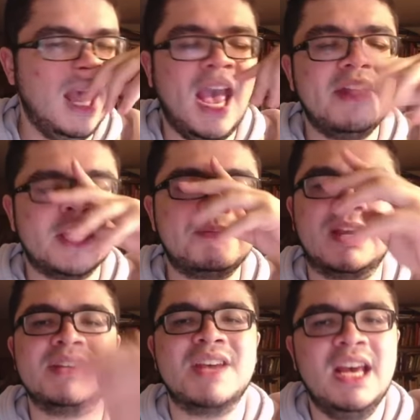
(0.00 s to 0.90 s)
and that's
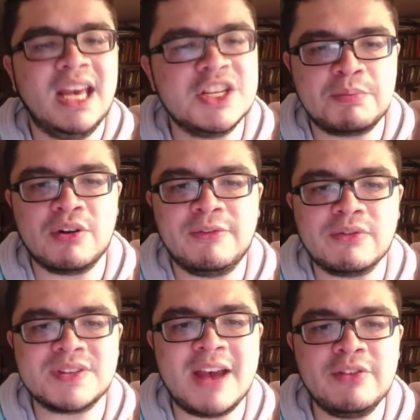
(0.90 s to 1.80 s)
because his
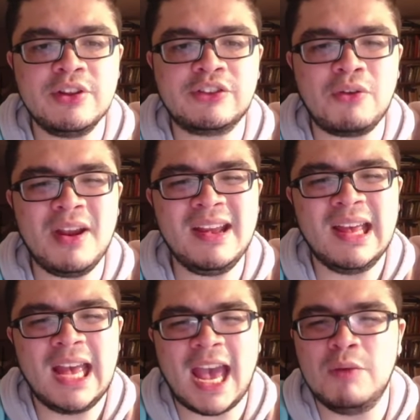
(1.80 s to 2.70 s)
peripherals haven't looked great,
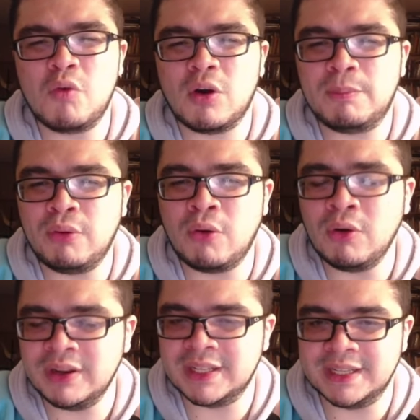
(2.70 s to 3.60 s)
and more
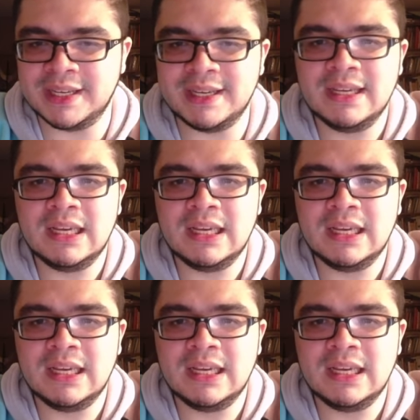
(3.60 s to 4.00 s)
importantly,